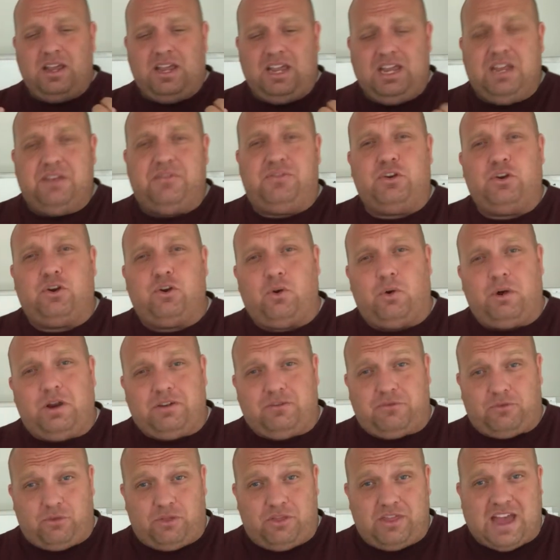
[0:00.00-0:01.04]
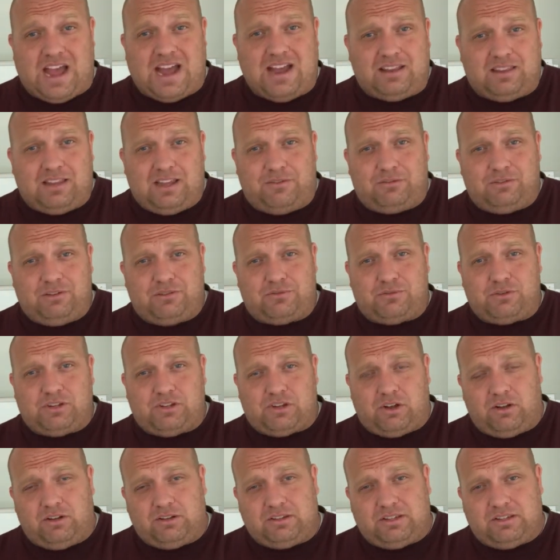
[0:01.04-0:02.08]
if you're going for that level of
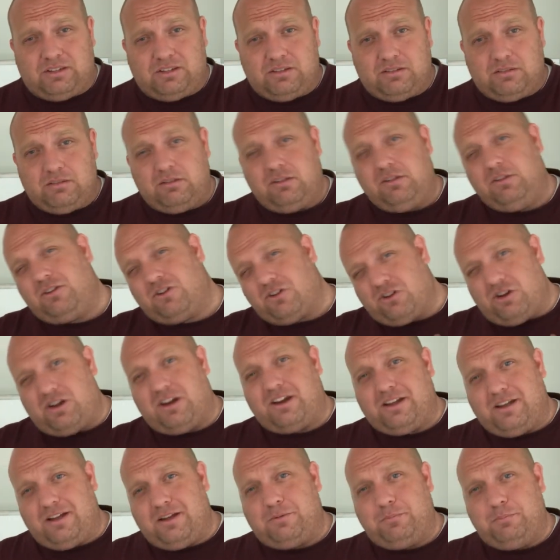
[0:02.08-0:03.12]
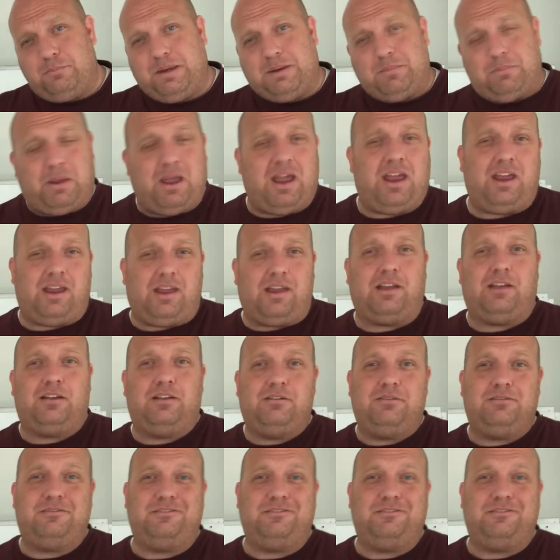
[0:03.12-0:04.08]
results, you're going to be paying,